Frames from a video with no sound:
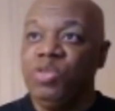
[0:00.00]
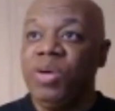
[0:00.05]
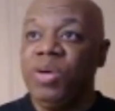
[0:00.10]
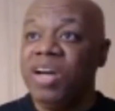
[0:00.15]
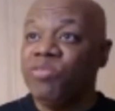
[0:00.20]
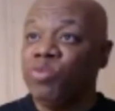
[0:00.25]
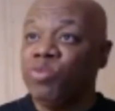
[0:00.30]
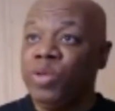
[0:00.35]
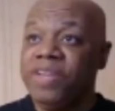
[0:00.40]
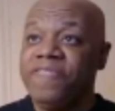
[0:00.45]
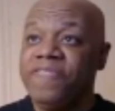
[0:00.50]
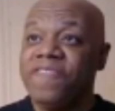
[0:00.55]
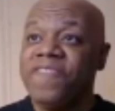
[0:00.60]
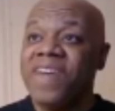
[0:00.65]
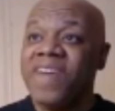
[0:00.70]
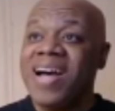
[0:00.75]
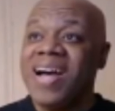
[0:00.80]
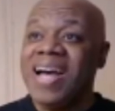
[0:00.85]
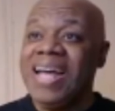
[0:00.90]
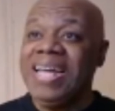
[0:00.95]
You have
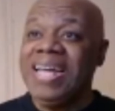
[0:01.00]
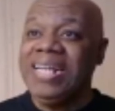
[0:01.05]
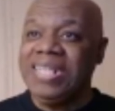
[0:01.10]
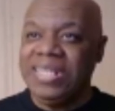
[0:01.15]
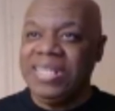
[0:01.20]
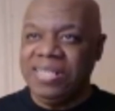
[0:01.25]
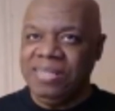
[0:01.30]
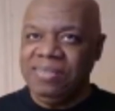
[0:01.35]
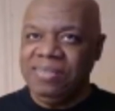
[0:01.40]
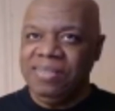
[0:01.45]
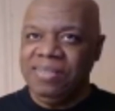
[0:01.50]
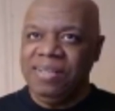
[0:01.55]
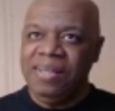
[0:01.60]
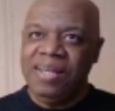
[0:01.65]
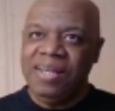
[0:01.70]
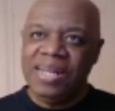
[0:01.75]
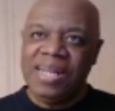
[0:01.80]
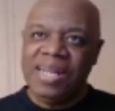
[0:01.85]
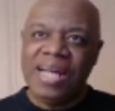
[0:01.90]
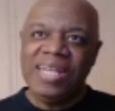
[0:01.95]
refined us
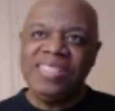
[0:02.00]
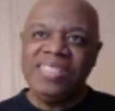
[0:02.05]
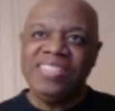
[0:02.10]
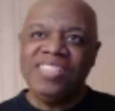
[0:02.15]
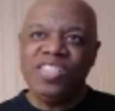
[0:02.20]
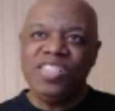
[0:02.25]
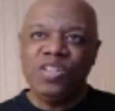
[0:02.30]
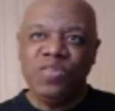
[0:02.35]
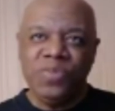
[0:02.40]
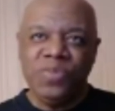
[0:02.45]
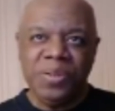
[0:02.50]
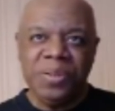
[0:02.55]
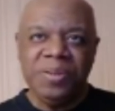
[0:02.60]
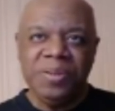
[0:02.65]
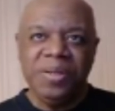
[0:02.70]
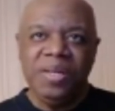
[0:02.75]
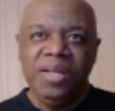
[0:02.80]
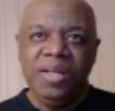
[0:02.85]
like silver.